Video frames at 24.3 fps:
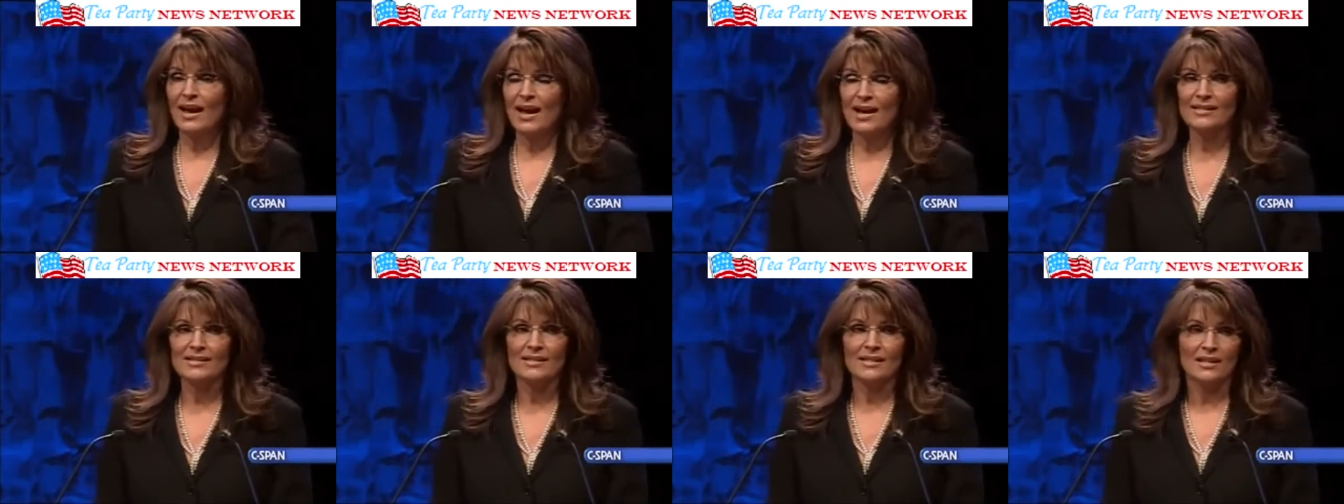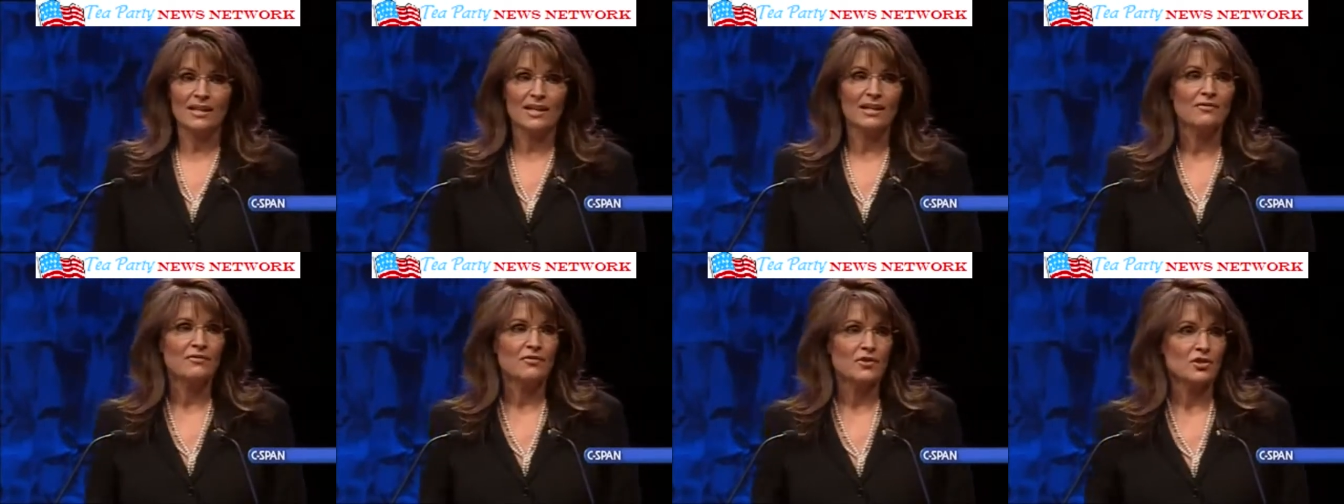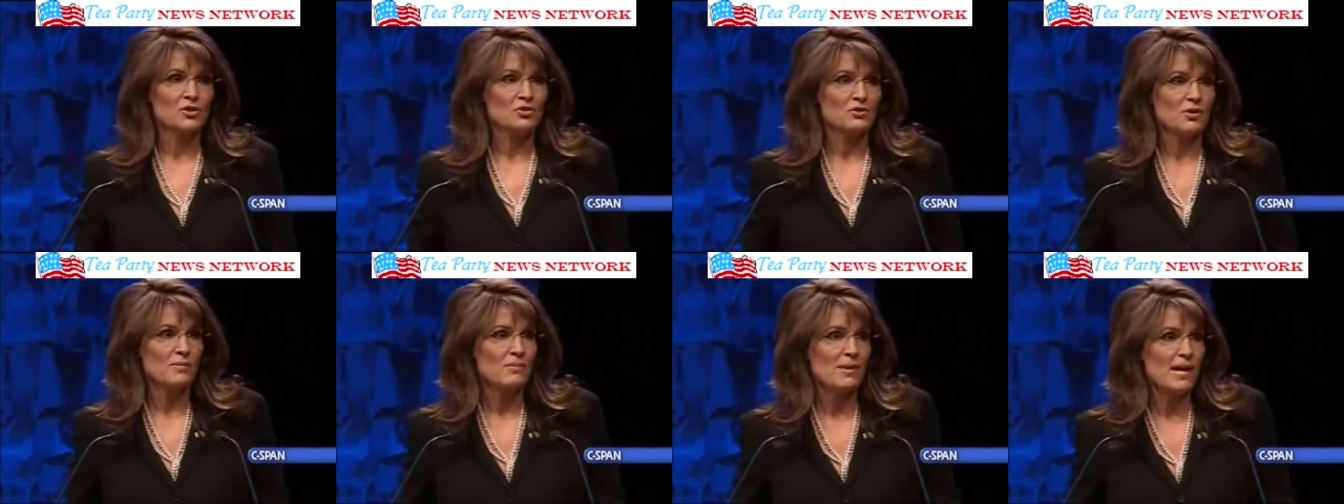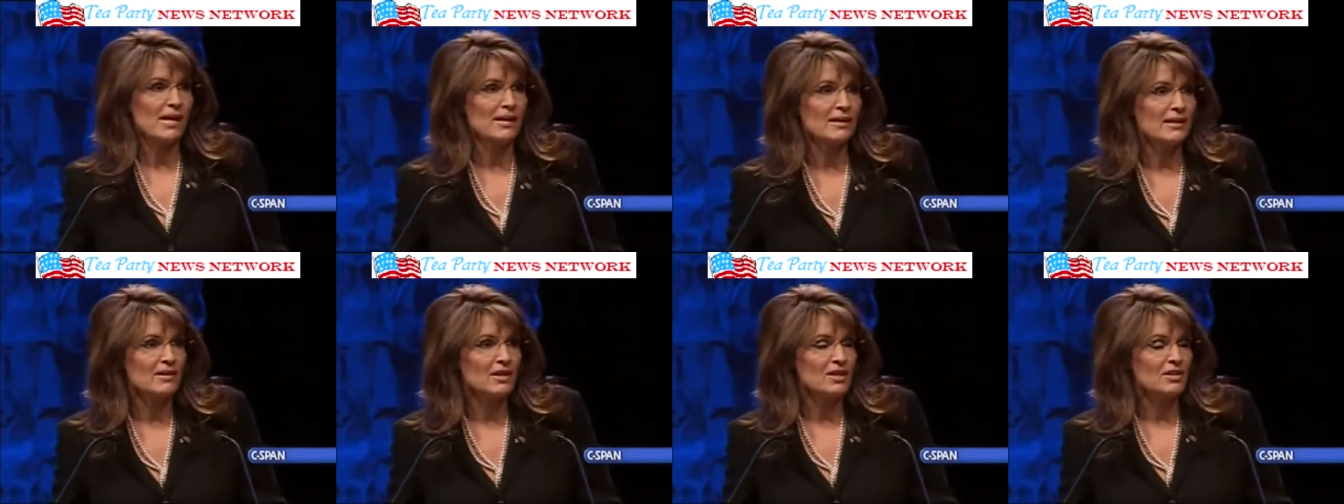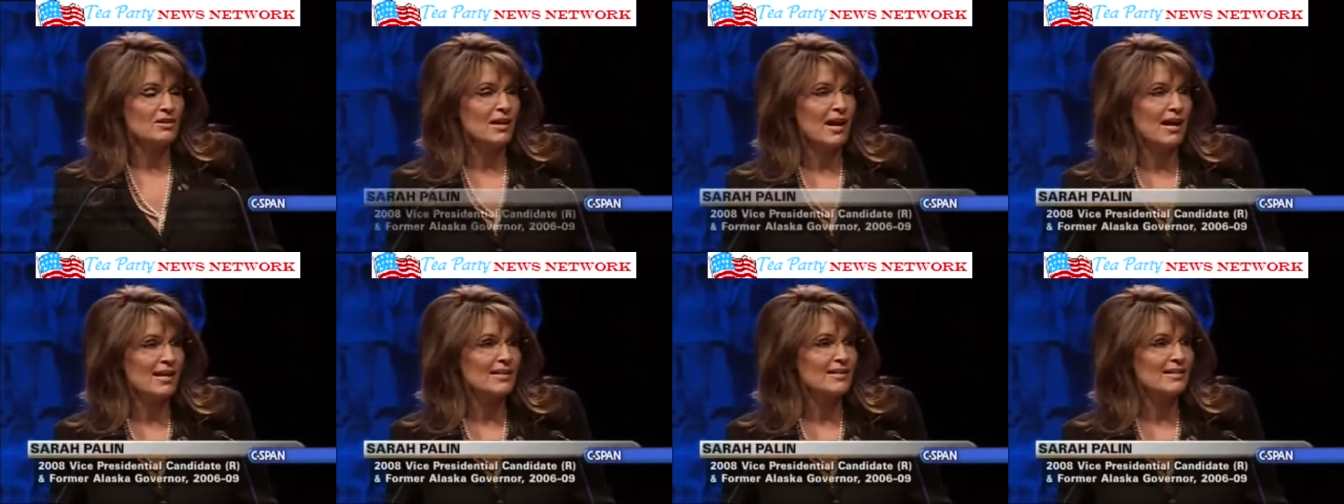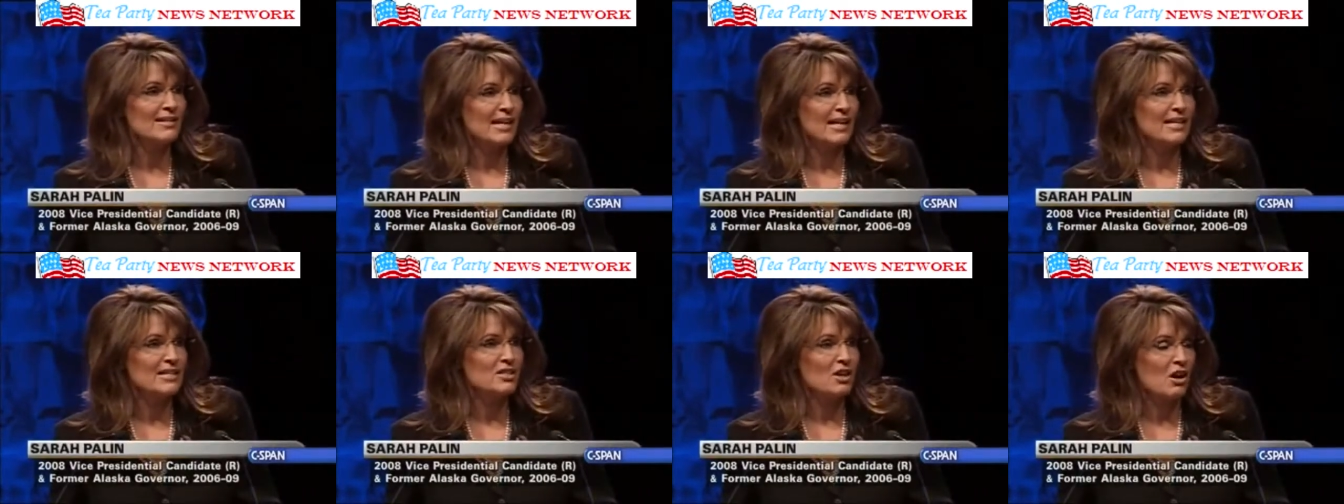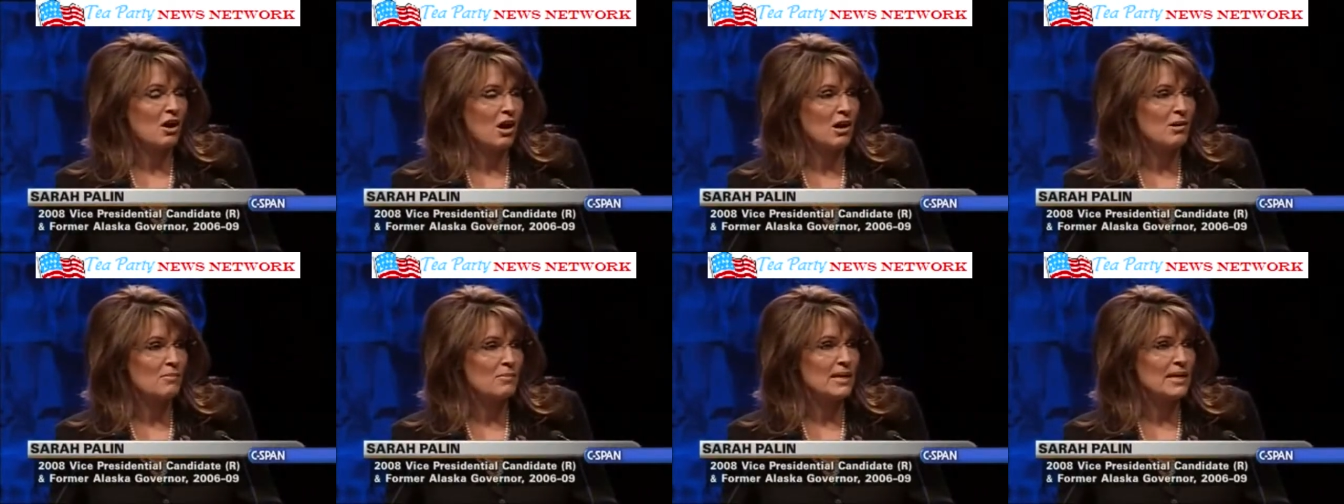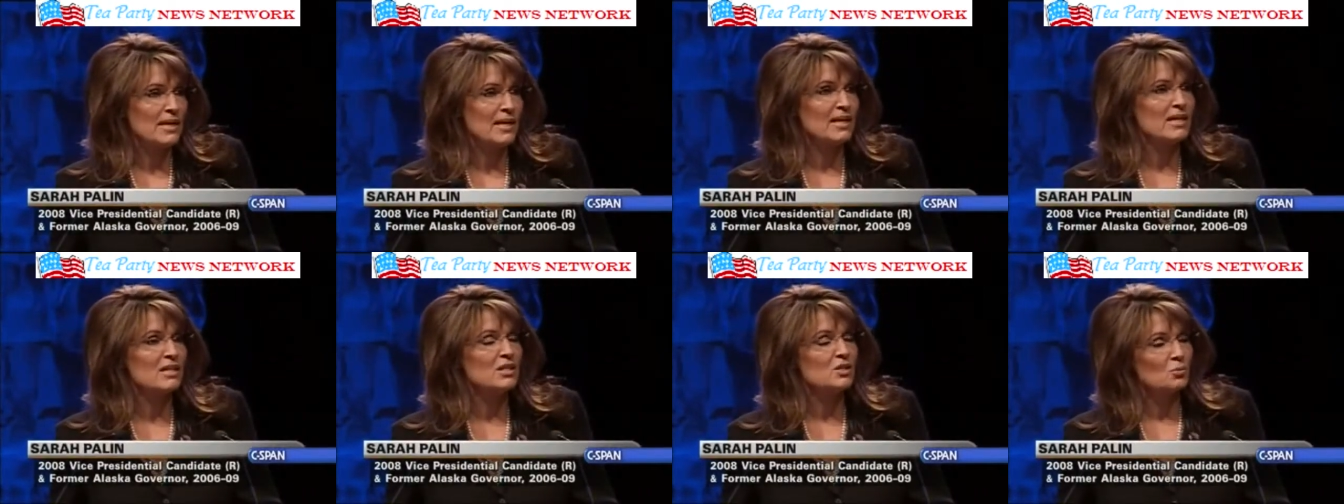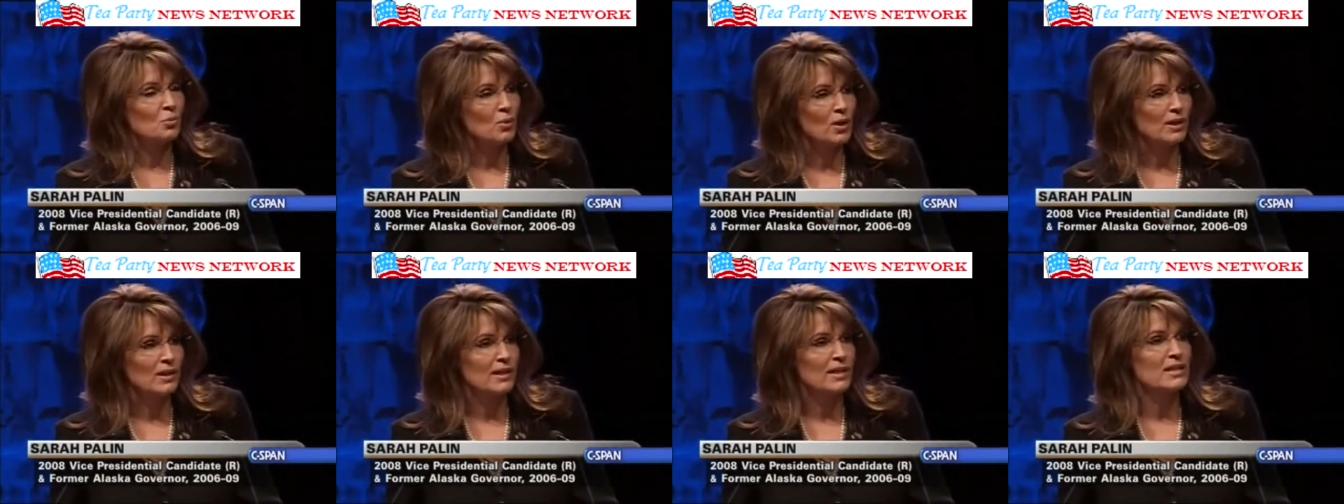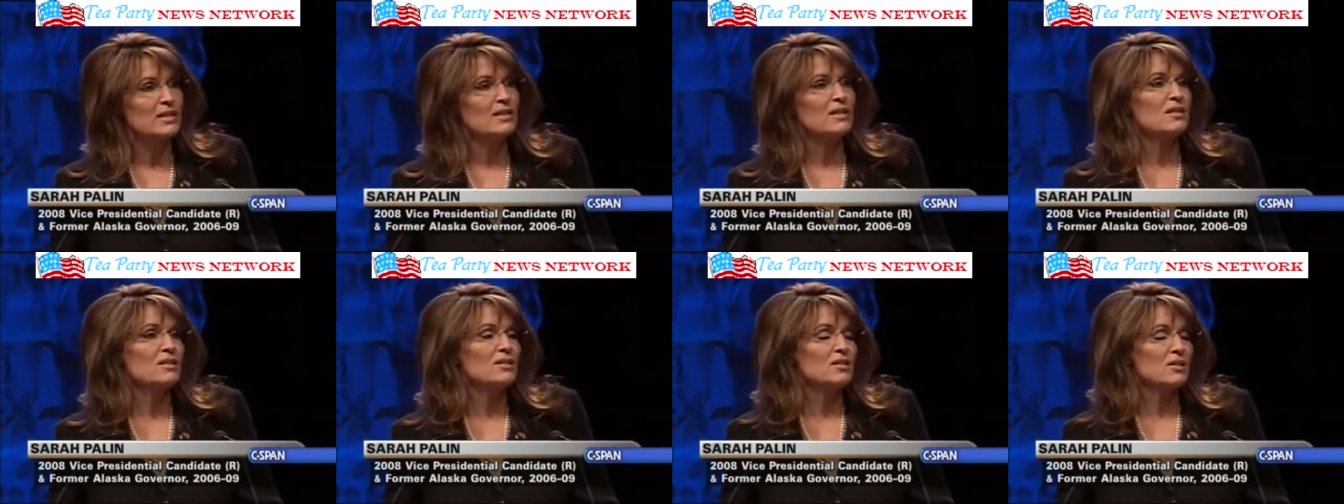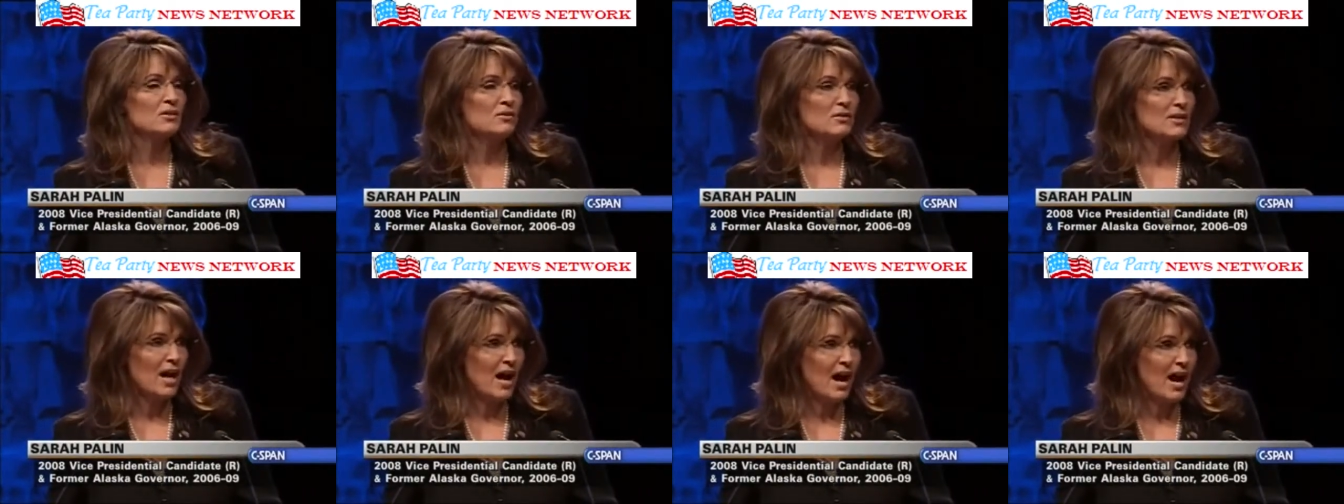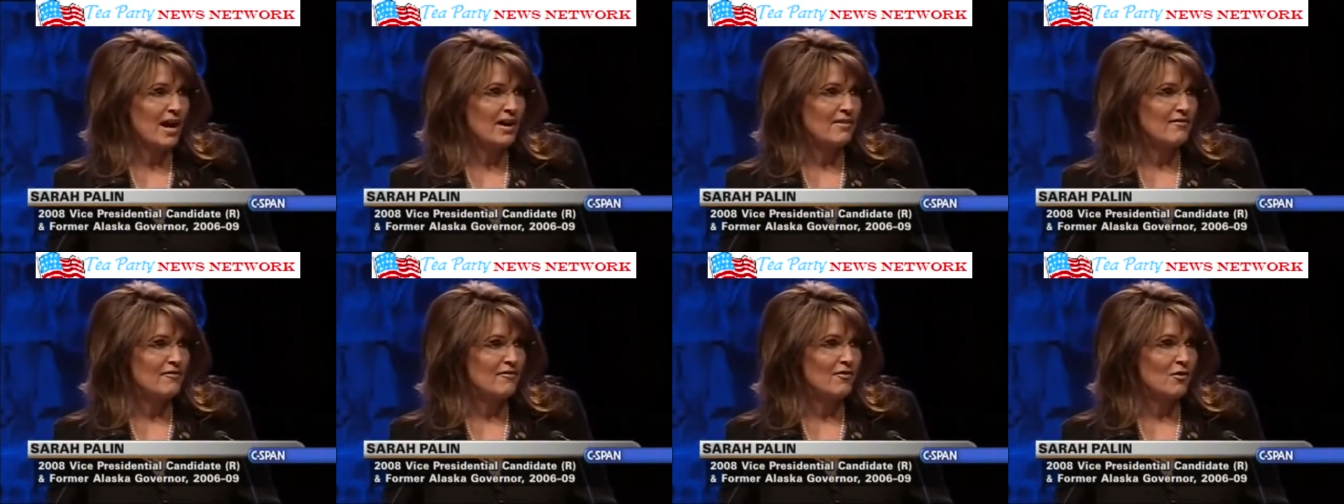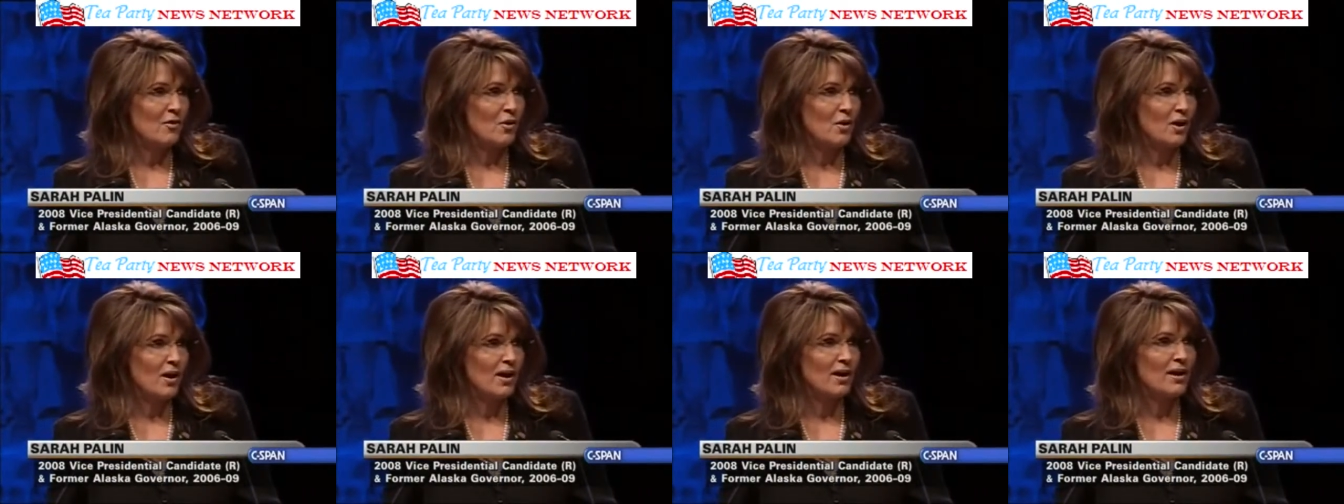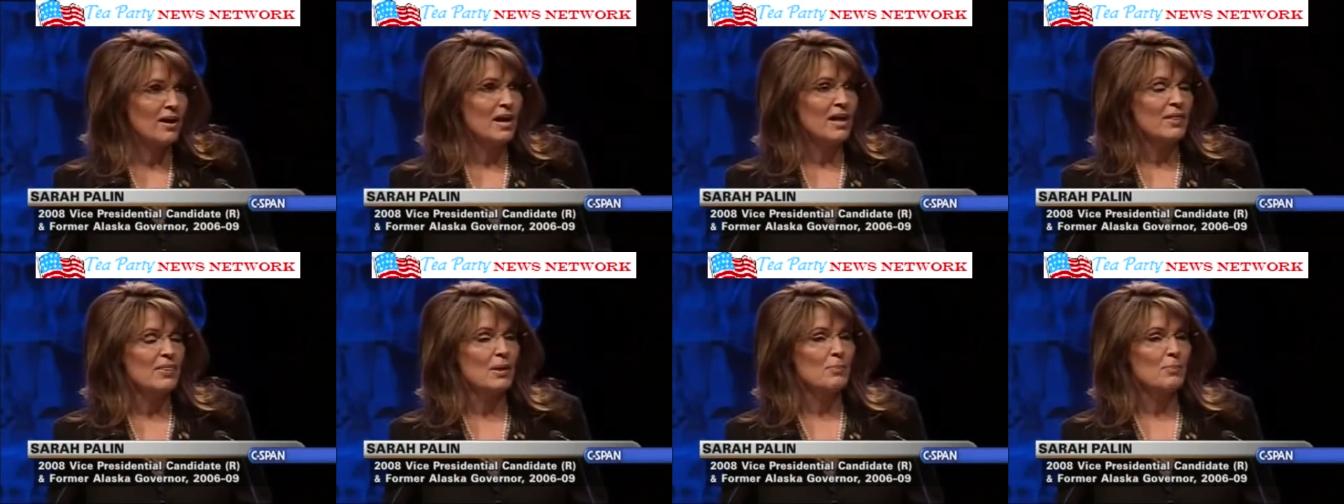as an infantryman in the United States Army is willing to die for.